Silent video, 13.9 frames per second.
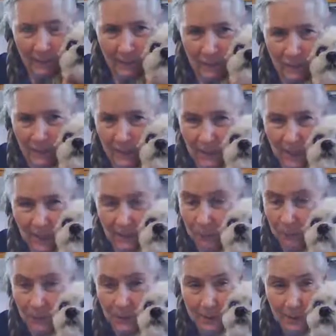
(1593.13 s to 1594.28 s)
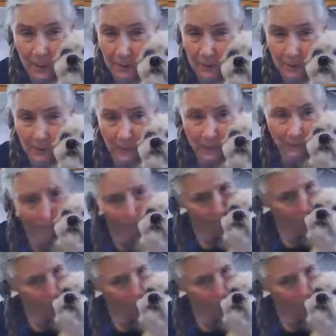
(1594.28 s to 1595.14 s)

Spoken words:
She's got to protect me.